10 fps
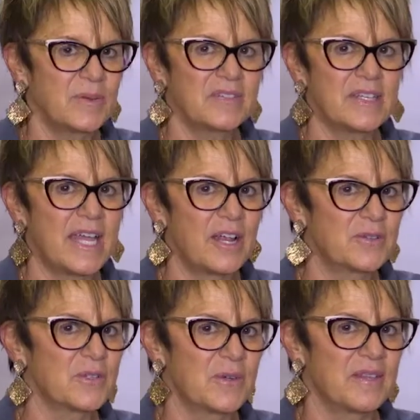it was a
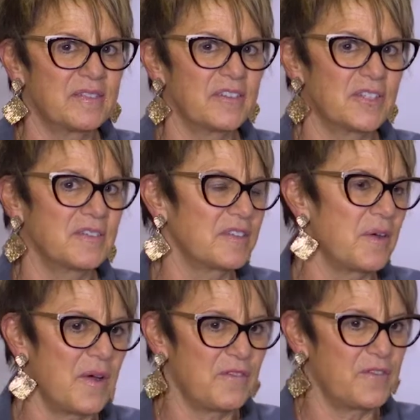natural transition.
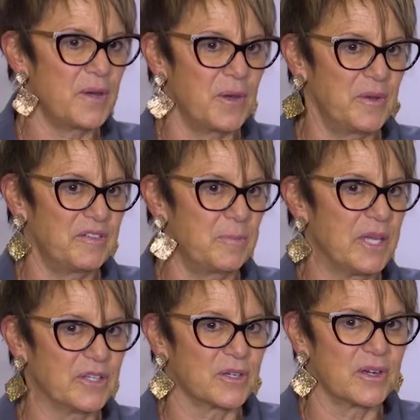So a photo is a
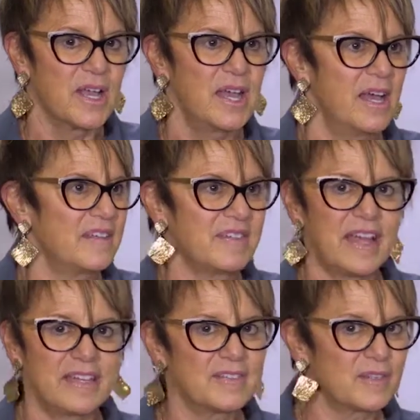picture, a
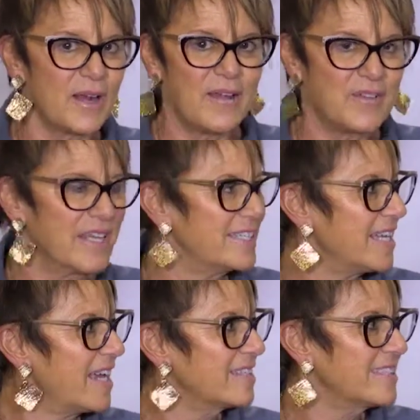sign is a graphic and
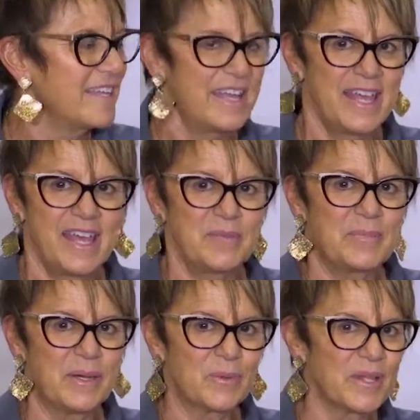text,
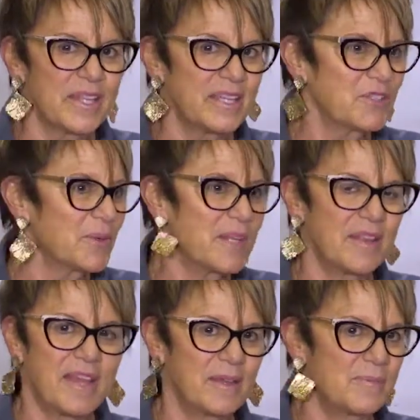but really and
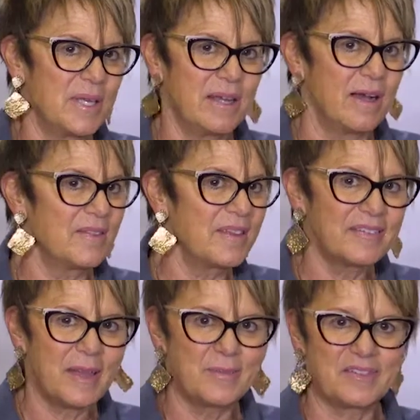truly they can be on the
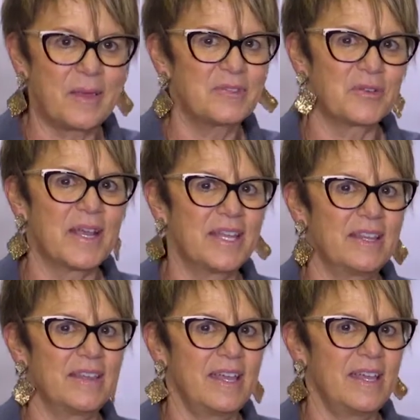same substrate.
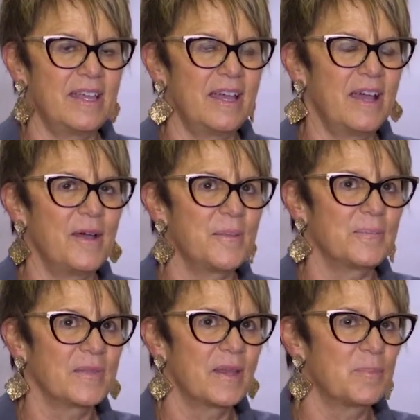They
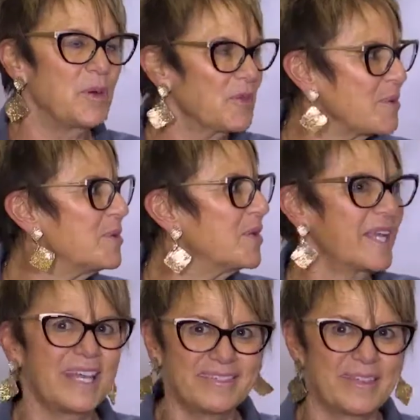um, both
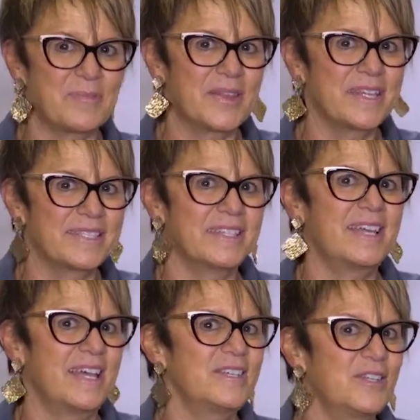communicate something to
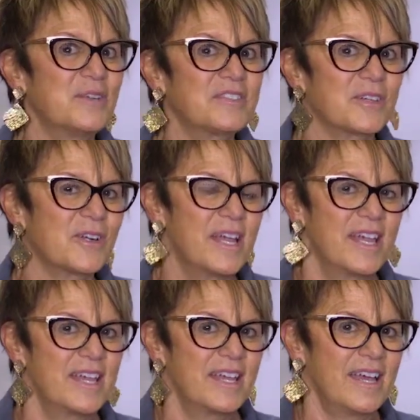the end user.
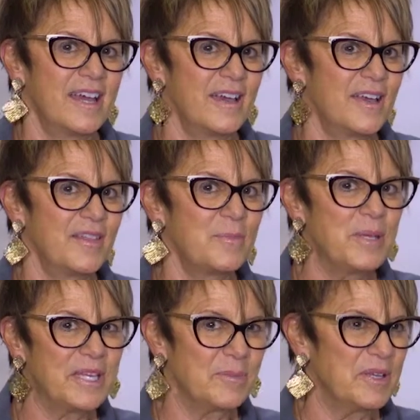Uh, the
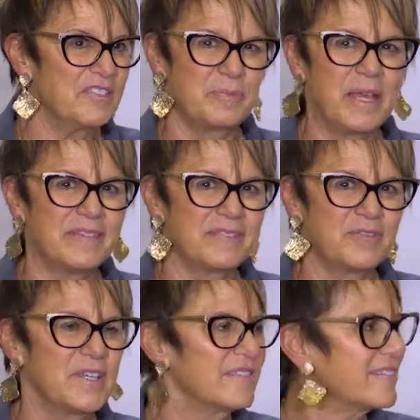B two B space
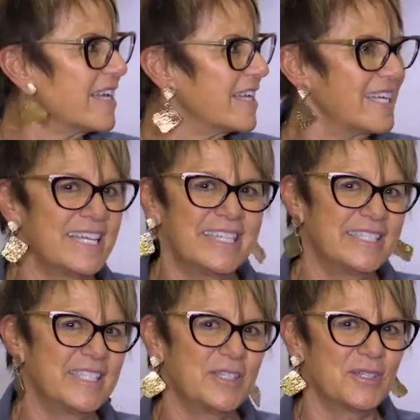feels like an
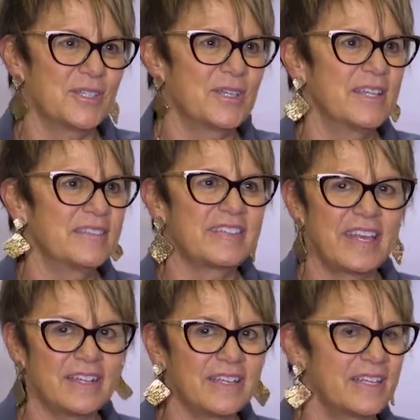easier
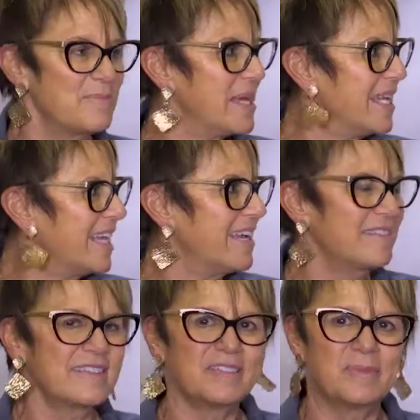sale in many
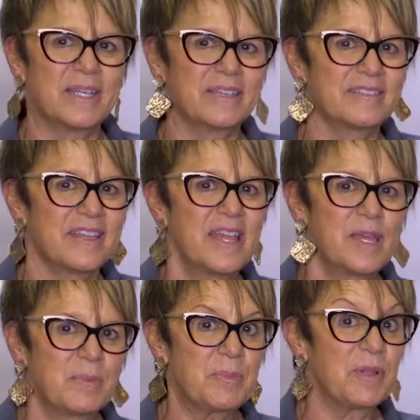cases because
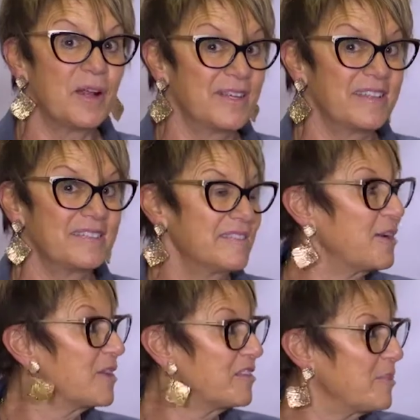people aren't
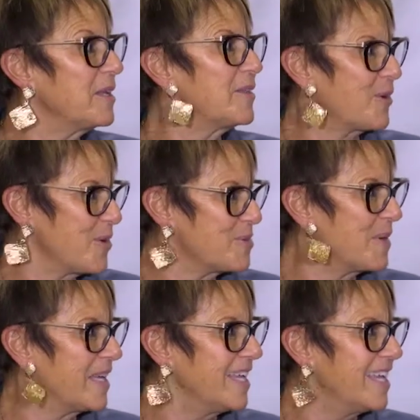necessarily spending their own
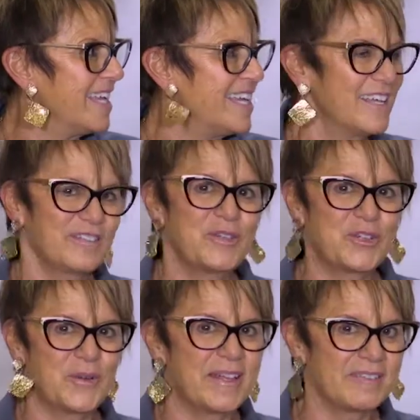money, so the
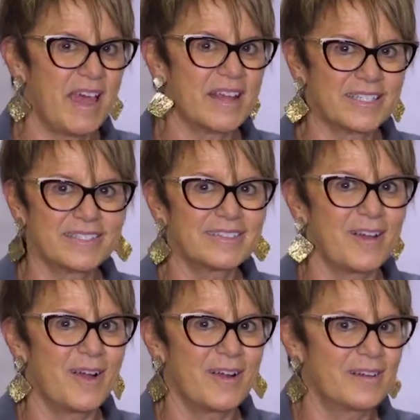transactions
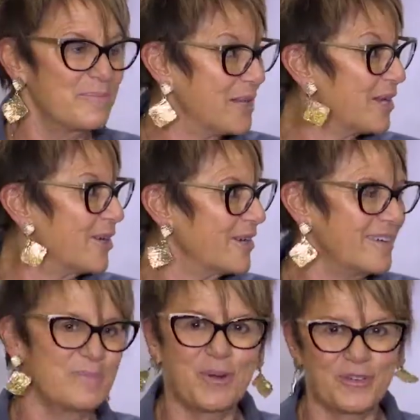are bigger
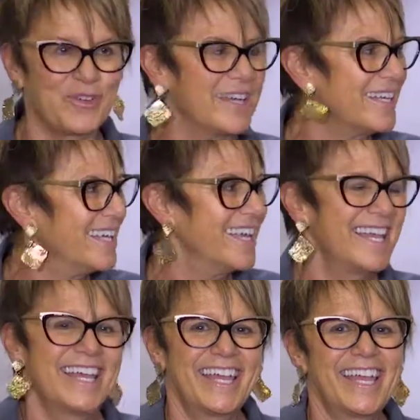and more fun.
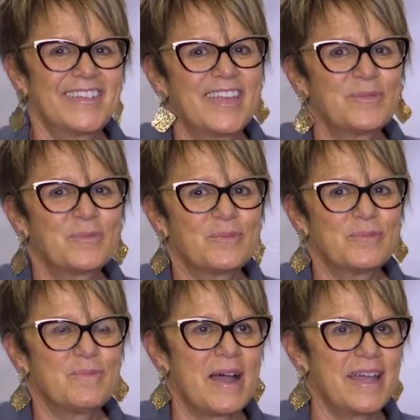And
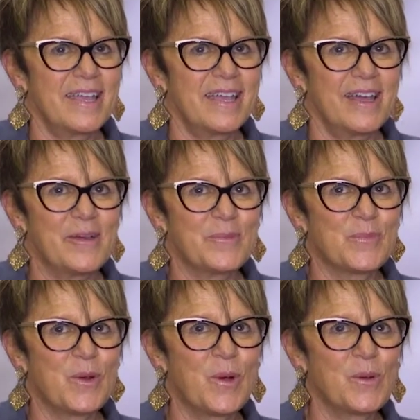then my
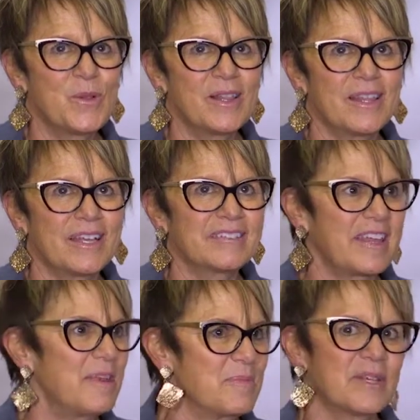um, whole
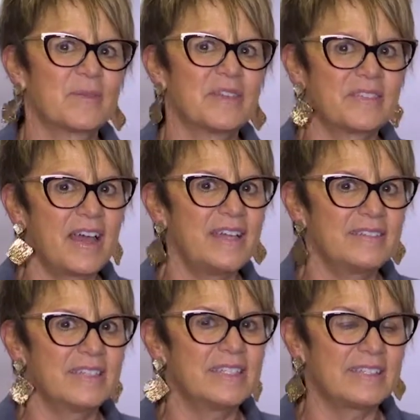excitement with
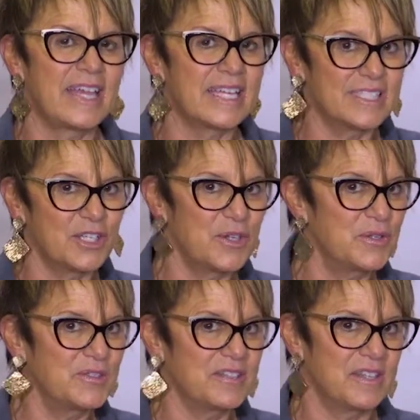signs is I get to
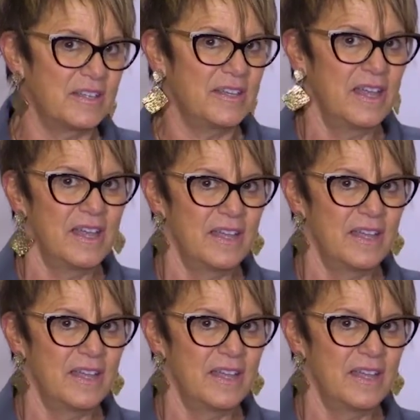use the